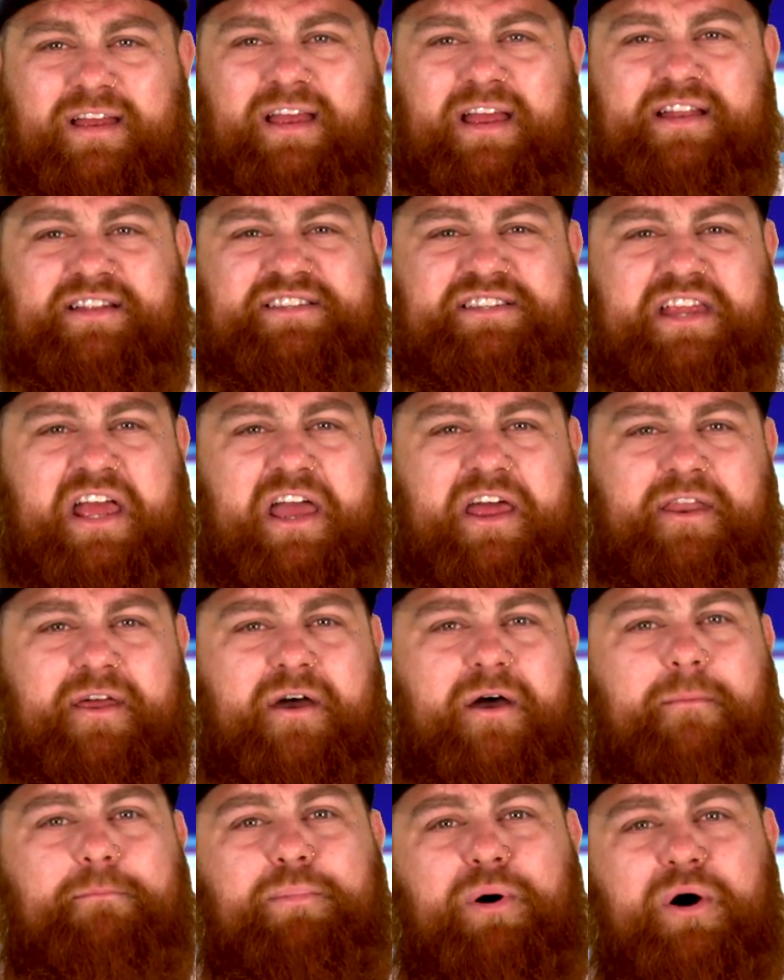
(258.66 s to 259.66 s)

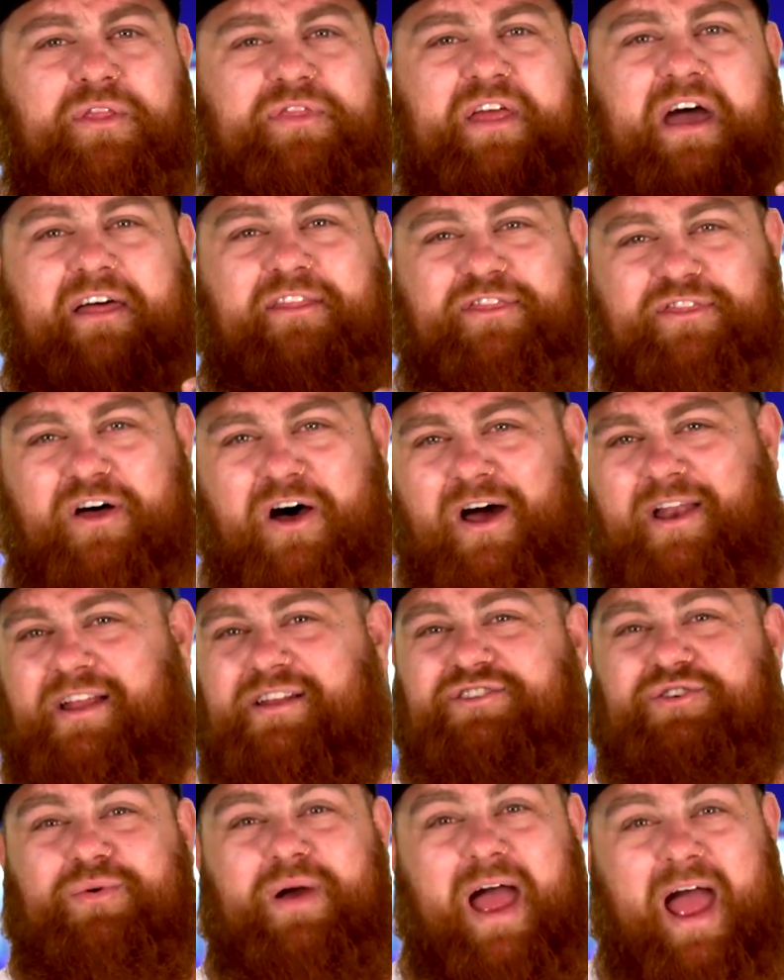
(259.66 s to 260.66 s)
Instead, put that thought
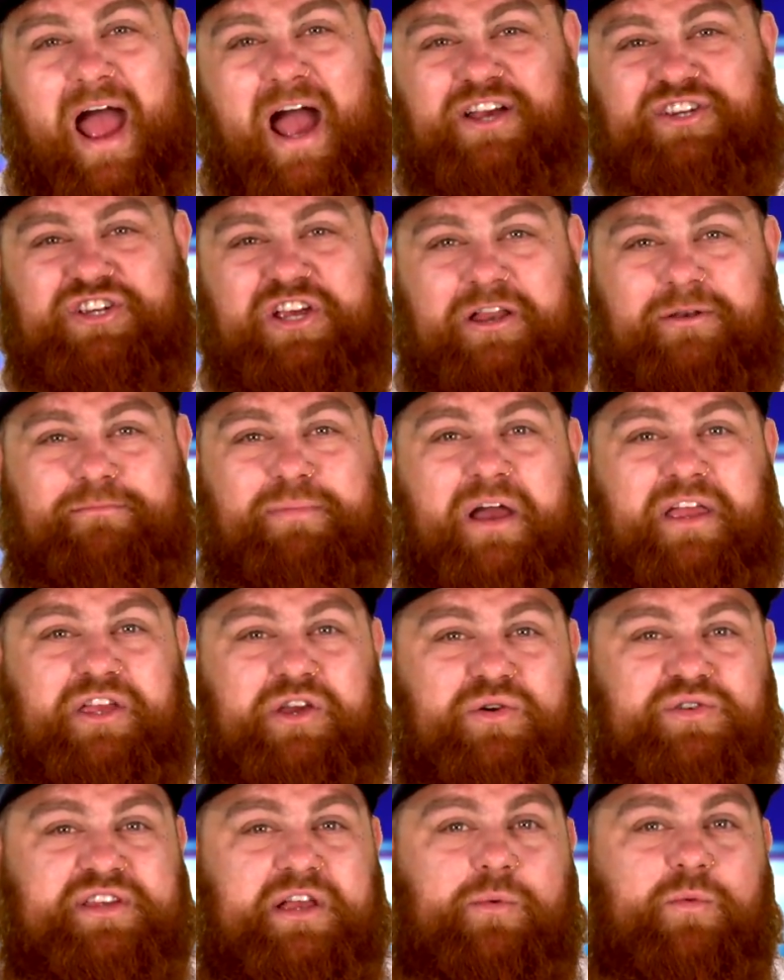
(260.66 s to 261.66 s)
into action by
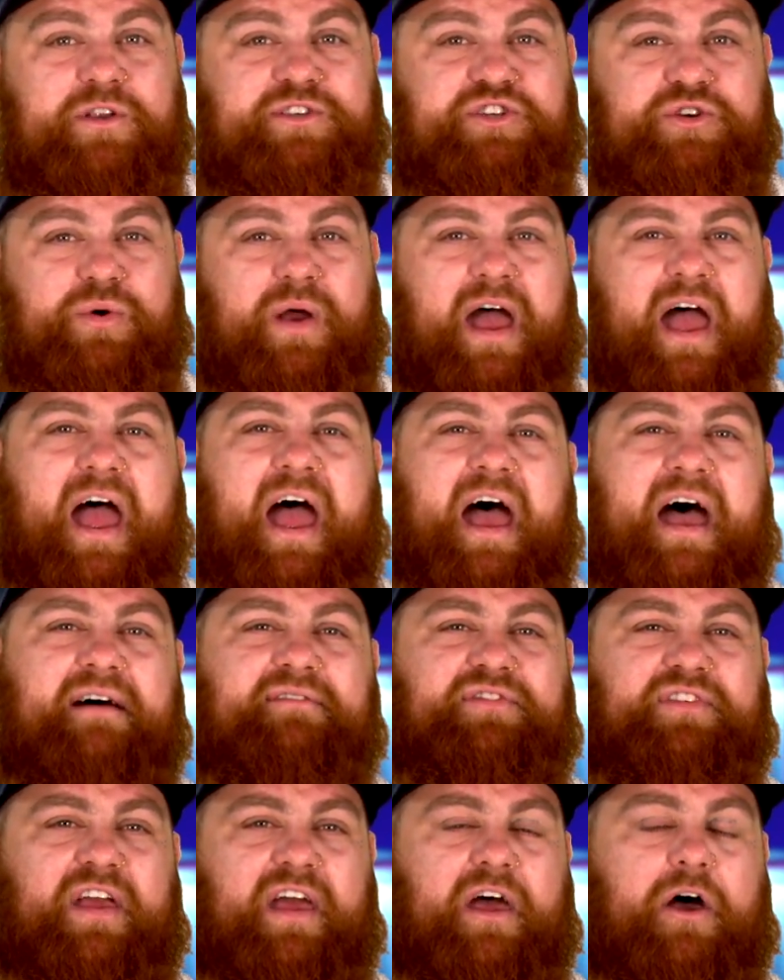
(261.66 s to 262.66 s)
using what you
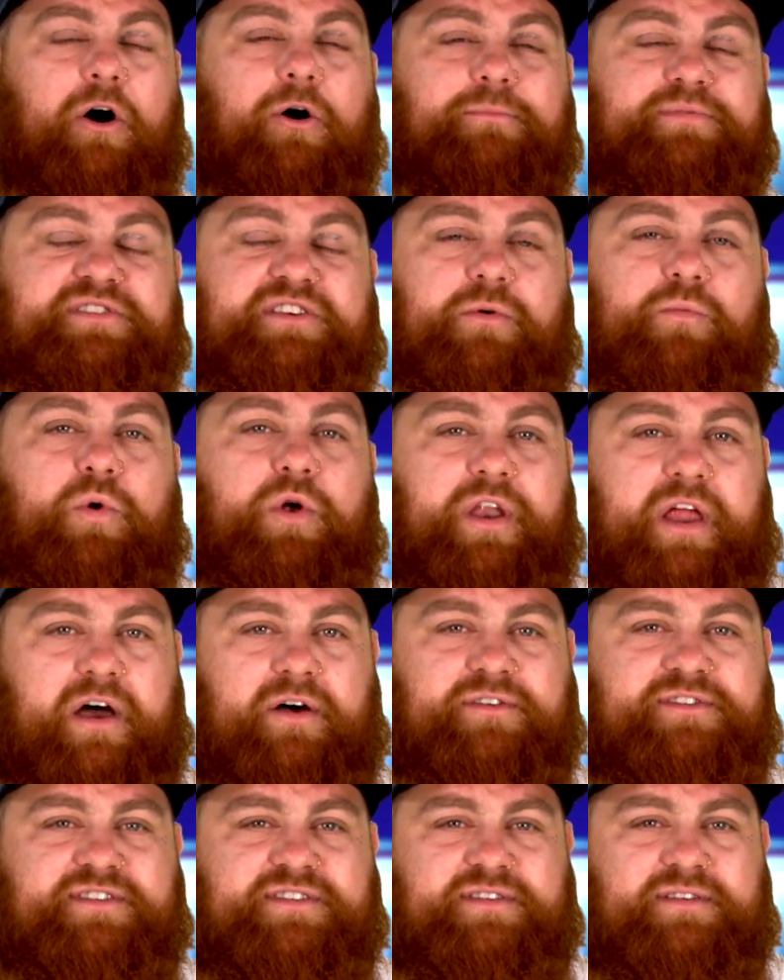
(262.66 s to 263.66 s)
have to help someone
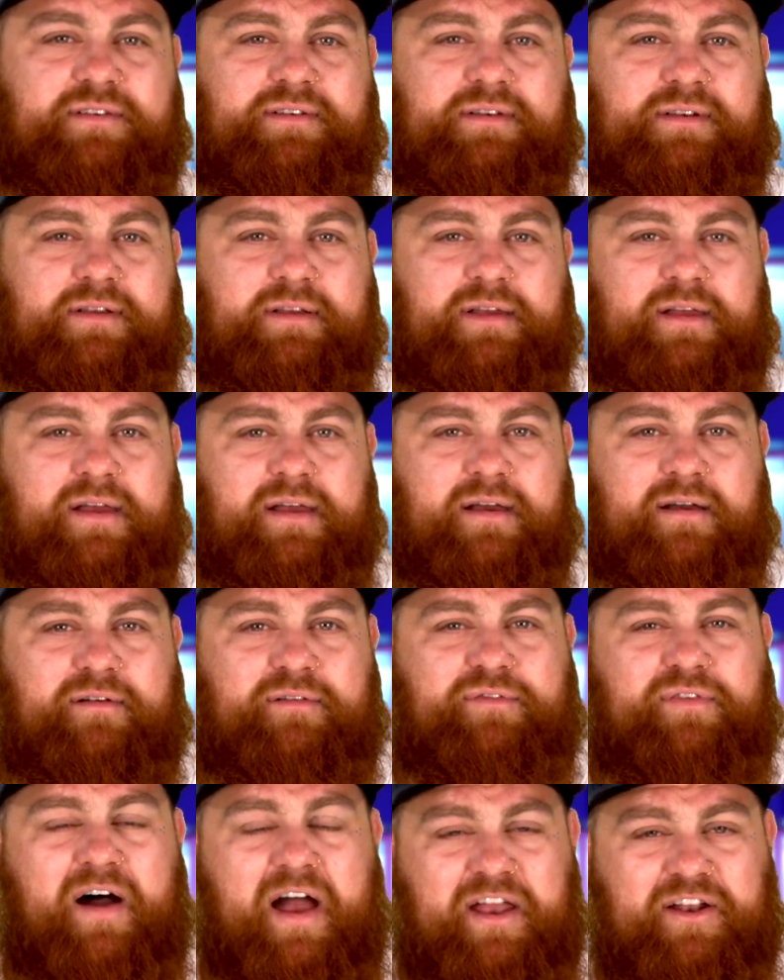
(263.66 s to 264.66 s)
else.
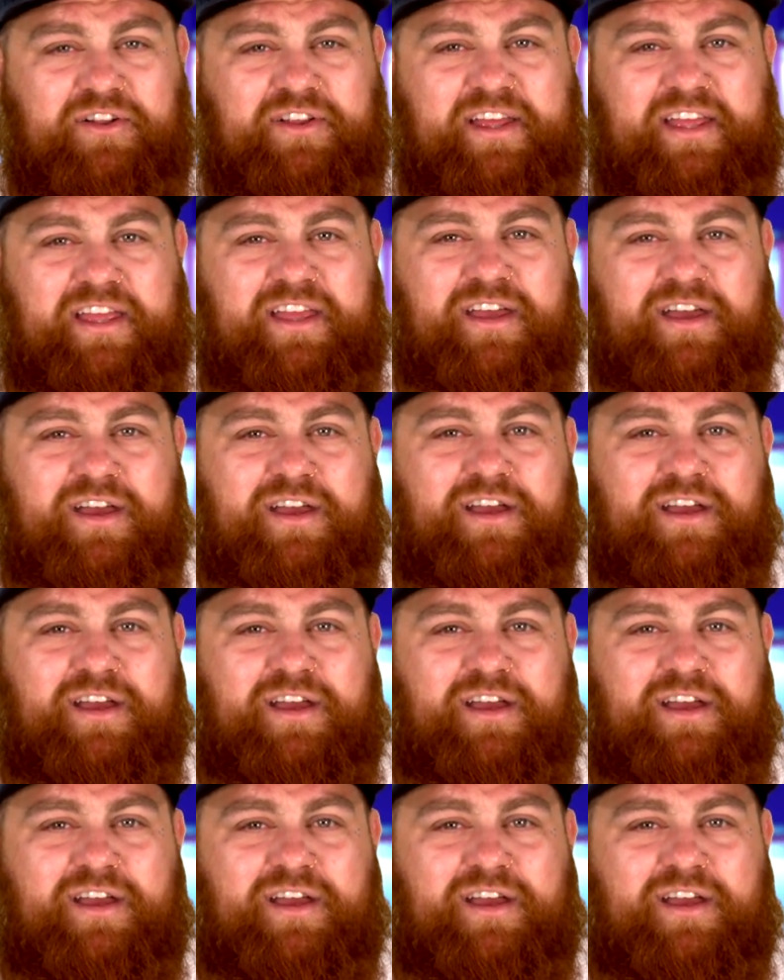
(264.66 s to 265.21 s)
Finally,